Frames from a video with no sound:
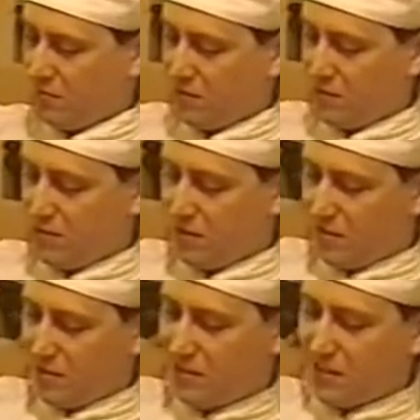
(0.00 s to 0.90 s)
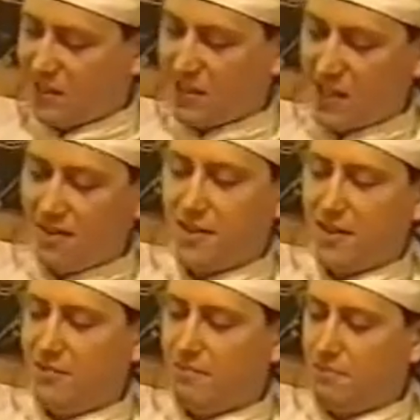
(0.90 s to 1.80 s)
just to save the
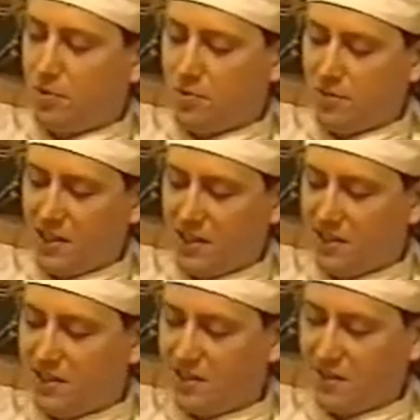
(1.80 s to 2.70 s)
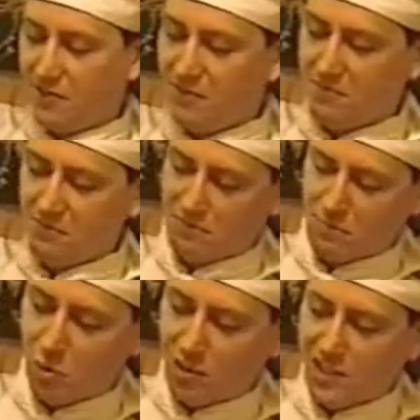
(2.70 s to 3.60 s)
boringness of watching me
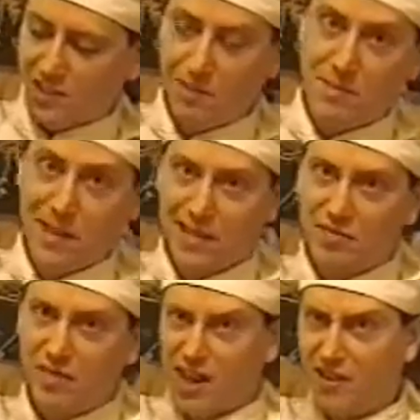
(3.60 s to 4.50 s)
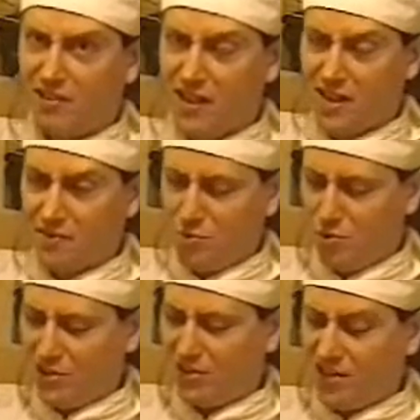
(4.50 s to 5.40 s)
mix flour and egg and water
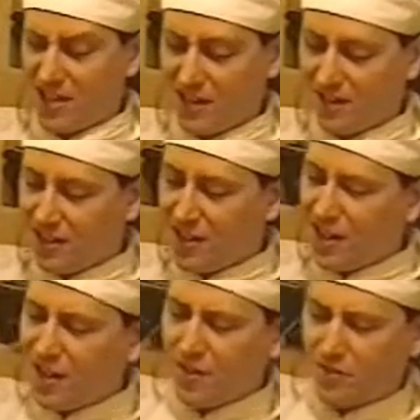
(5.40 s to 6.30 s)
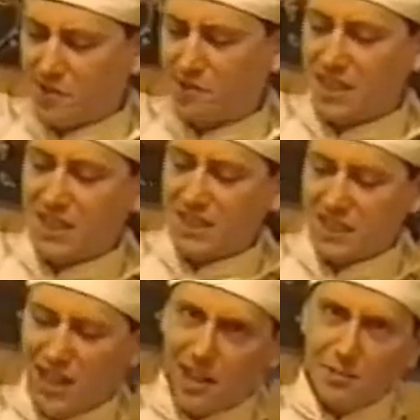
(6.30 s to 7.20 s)
again. I've also added a little bit of
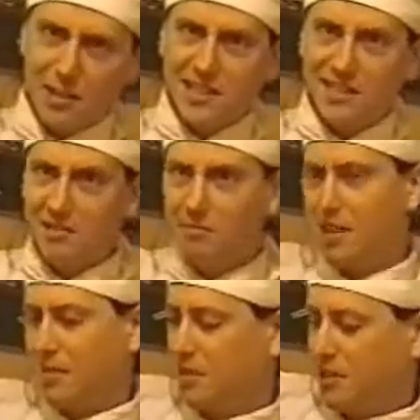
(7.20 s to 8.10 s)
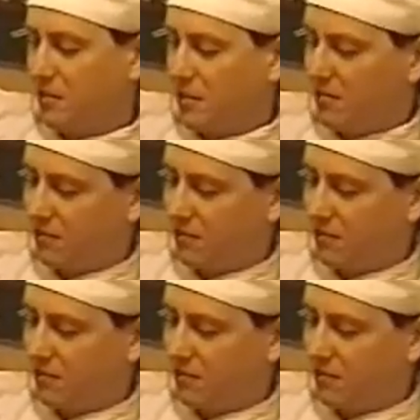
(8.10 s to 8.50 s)
salt and pepper to it already.